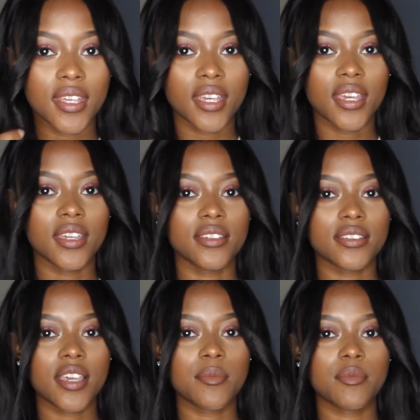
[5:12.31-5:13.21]
And the
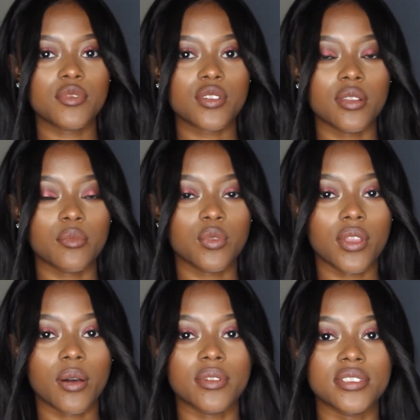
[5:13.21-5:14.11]
same, I'm just gonna pull
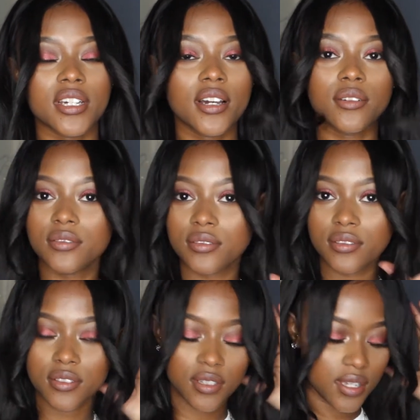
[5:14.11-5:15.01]
that one down.
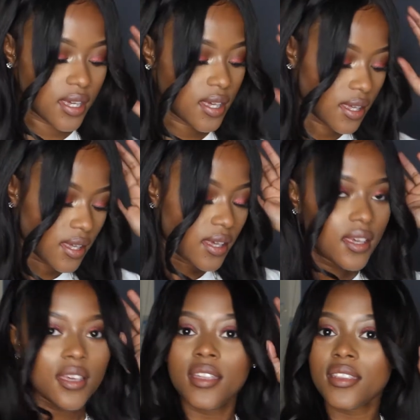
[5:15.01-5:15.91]

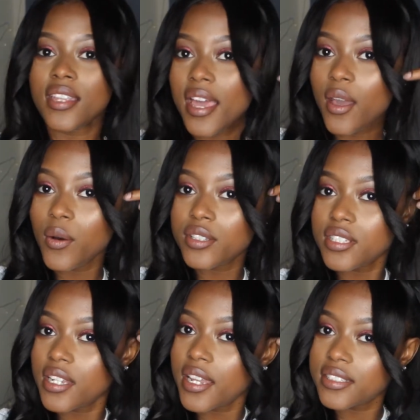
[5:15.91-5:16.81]
Then I go on to
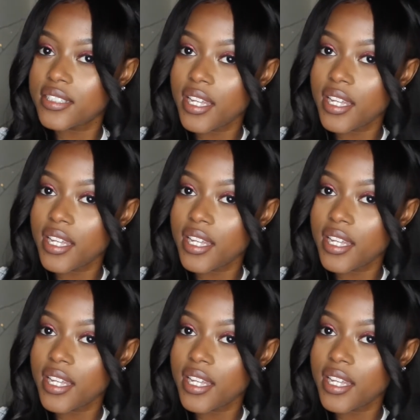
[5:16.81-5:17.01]
the next